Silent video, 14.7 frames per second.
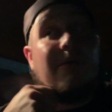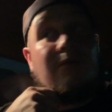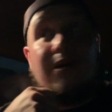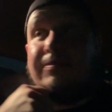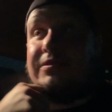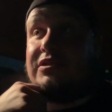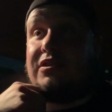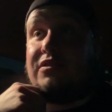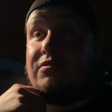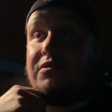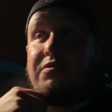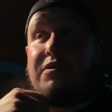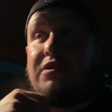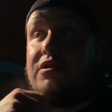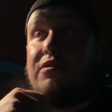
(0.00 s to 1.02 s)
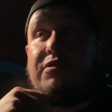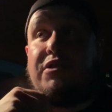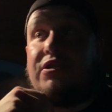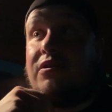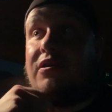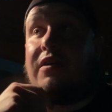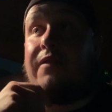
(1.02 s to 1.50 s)
weapons to throw to. You know,
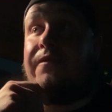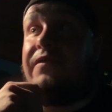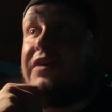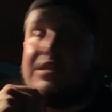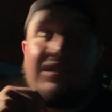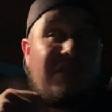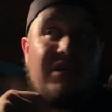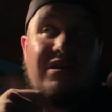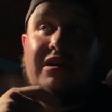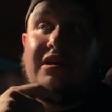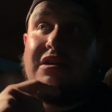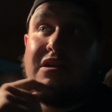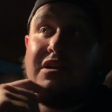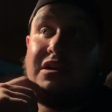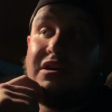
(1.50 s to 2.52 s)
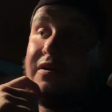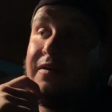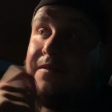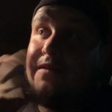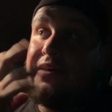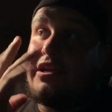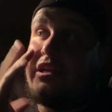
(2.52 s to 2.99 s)
Chark, Visca,
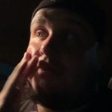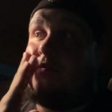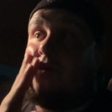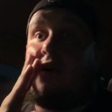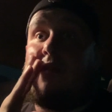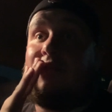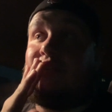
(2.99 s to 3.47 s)
fucking Marvin